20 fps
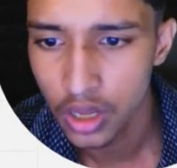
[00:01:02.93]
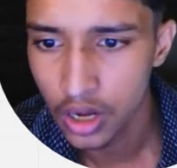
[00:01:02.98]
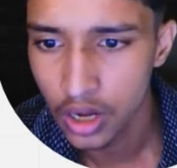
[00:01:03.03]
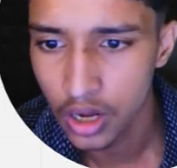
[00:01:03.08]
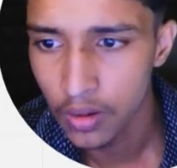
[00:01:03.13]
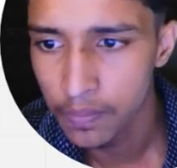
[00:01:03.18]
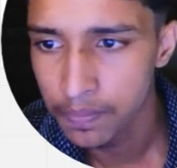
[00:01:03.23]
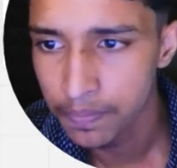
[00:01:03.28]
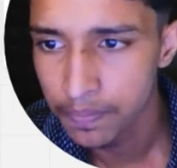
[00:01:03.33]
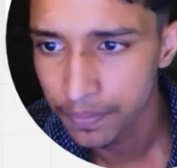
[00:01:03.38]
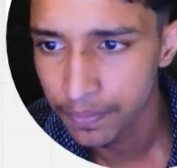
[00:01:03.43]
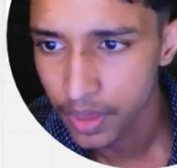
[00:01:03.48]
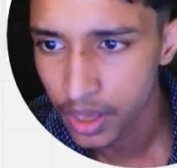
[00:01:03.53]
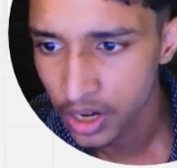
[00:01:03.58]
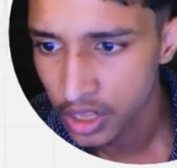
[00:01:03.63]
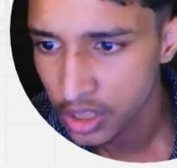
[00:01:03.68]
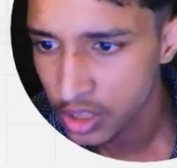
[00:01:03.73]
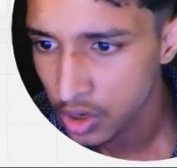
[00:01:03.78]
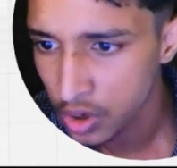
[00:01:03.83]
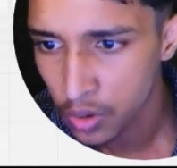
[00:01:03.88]

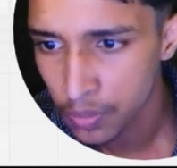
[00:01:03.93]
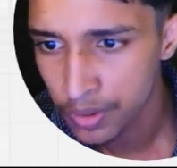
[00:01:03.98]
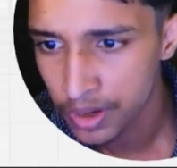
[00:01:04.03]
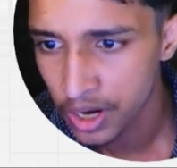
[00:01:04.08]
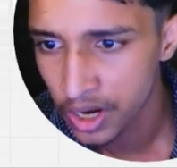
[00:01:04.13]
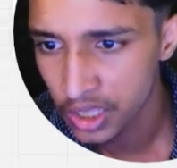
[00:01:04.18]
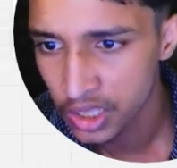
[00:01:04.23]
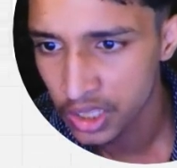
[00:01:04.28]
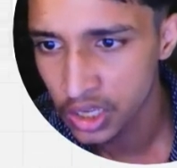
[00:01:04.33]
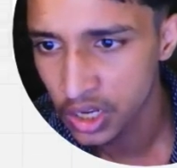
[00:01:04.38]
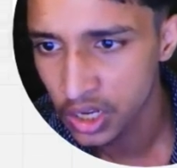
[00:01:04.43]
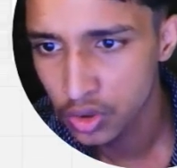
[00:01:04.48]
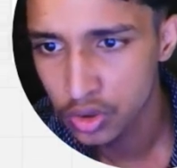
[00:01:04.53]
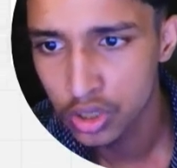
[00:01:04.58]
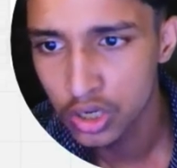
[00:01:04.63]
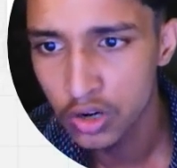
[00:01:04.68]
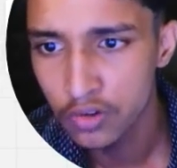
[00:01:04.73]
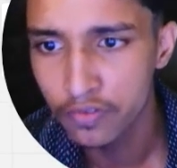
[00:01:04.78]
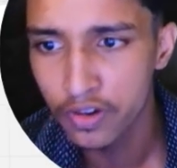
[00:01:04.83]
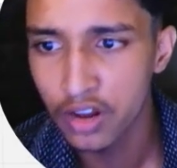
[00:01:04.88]
Another opener can get
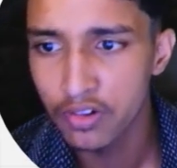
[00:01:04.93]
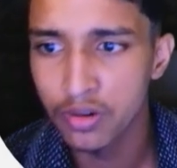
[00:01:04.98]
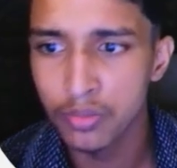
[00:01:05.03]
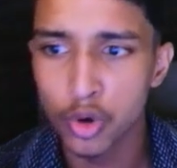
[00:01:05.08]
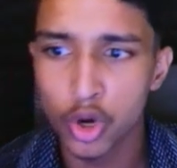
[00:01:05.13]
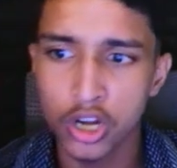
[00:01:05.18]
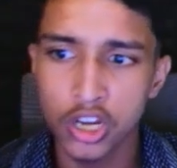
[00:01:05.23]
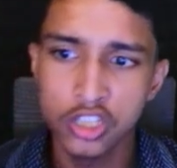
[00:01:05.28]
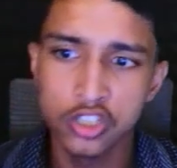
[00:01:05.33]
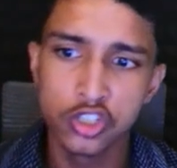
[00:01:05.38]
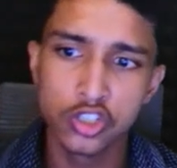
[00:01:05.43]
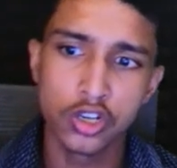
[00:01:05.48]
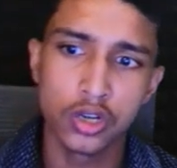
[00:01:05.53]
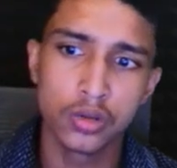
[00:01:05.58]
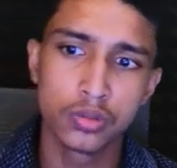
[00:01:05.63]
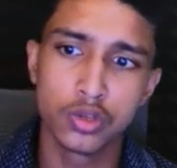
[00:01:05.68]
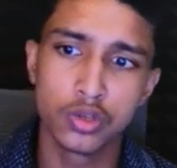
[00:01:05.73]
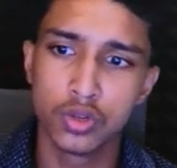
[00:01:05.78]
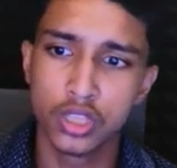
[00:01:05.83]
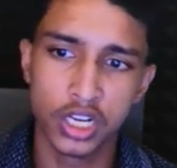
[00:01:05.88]
you 3 to 5 remodeling
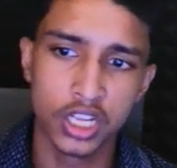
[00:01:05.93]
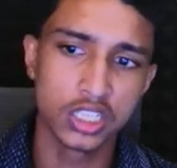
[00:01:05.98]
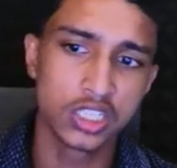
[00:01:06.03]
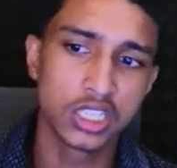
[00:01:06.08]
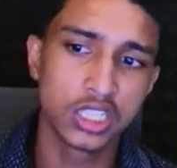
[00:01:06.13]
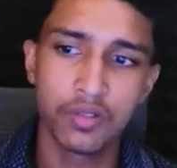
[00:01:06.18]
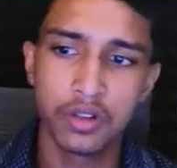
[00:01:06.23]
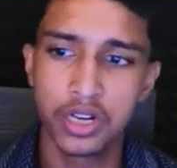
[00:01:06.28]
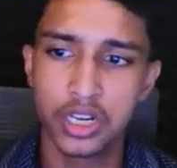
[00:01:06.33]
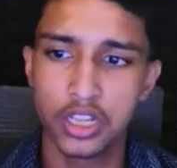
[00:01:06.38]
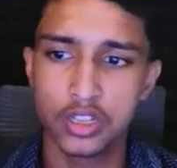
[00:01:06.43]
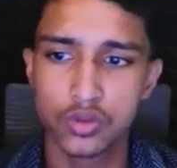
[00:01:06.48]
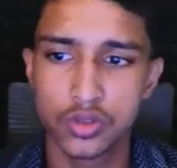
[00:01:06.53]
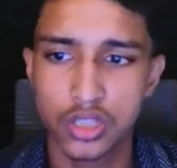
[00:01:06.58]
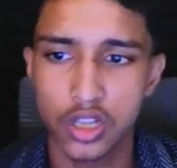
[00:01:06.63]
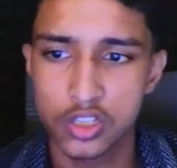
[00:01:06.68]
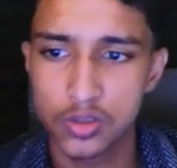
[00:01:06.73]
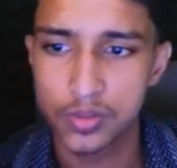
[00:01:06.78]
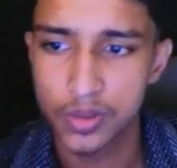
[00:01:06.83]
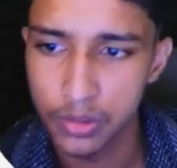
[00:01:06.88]
jobs over the next 7
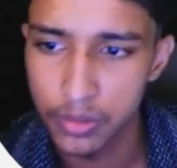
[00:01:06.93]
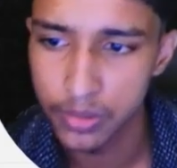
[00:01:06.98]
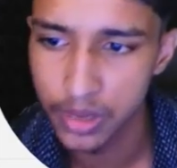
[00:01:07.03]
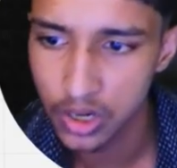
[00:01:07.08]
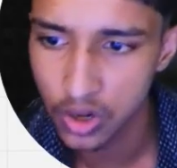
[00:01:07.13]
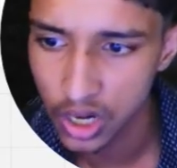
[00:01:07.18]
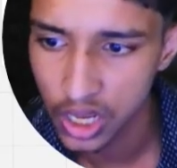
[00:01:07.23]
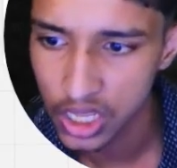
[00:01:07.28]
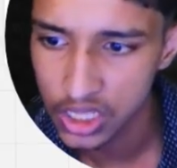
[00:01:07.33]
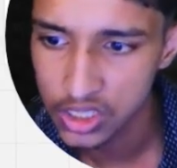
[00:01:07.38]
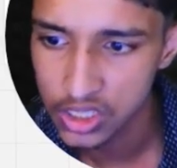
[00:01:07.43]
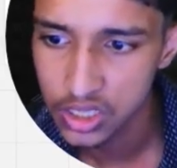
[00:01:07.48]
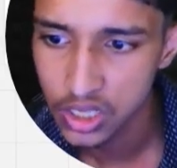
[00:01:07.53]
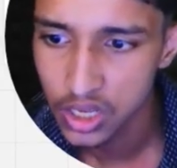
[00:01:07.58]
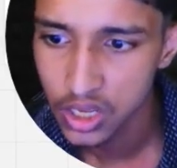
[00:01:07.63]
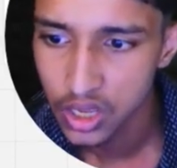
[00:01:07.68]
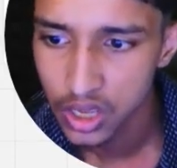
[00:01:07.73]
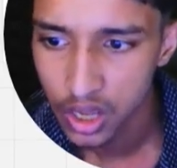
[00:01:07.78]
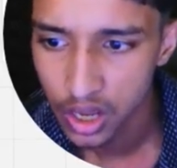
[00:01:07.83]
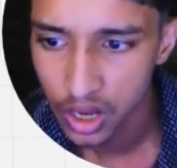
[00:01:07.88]
days without spending money on
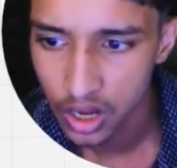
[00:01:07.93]
ads.